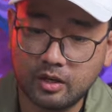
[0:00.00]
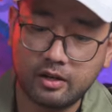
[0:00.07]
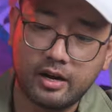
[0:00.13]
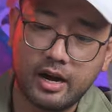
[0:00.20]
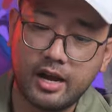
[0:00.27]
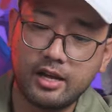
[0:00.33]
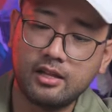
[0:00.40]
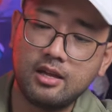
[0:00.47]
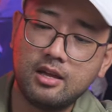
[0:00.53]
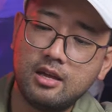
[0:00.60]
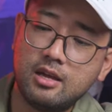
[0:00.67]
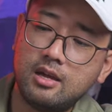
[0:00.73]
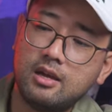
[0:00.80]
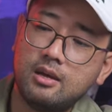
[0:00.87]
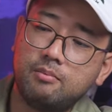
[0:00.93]
Right?
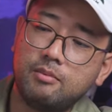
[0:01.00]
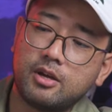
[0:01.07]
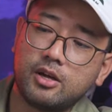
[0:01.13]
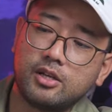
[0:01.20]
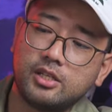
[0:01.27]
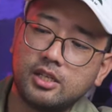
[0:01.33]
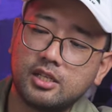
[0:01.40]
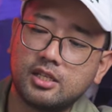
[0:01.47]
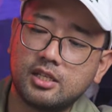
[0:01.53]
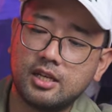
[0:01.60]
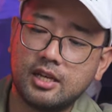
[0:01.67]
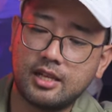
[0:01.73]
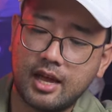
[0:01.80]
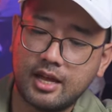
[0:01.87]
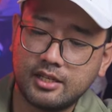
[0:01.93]
Because
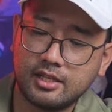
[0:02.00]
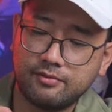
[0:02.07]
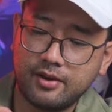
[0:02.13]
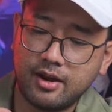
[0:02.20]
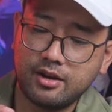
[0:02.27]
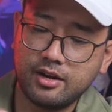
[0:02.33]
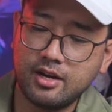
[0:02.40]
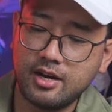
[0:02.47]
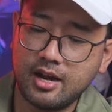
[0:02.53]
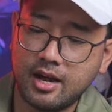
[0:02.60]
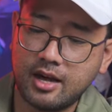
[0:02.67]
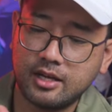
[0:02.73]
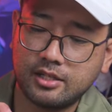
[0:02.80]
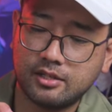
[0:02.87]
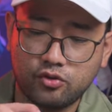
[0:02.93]
it has a very
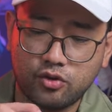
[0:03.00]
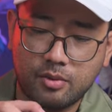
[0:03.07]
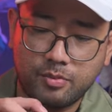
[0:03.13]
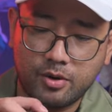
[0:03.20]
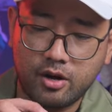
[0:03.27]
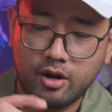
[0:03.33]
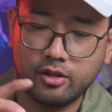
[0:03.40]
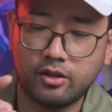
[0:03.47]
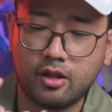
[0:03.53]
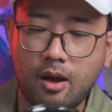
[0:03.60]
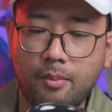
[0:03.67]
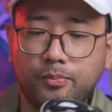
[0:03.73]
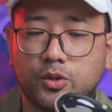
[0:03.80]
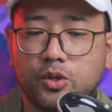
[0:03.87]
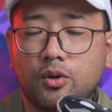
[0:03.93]
nice dripper on
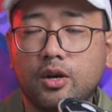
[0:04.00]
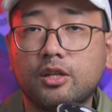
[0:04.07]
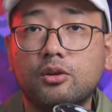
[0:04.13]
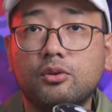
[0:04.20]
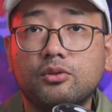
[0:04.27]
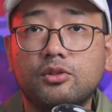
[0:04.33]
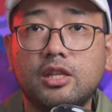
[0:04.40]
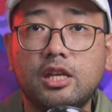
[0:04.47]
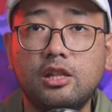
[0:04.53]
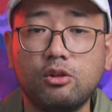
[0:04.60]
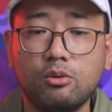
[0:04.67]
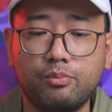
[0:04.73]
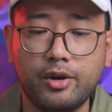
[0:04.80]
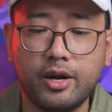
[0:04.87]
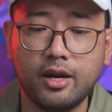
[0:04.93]
top, so I don't need
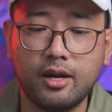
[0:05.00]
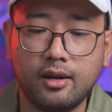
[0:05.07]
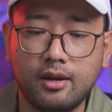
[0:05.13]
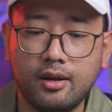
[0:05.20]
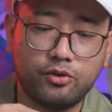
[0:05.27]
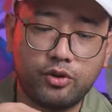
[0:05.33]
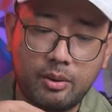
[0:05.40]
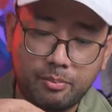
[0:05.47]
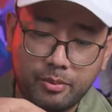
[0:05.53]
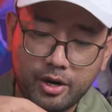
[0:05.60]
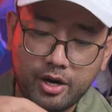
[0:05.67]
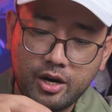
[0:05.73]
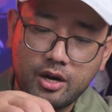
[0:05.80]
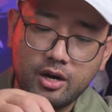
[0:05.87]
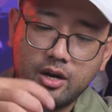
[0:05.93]
to bring
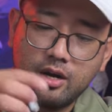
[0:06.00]
dripper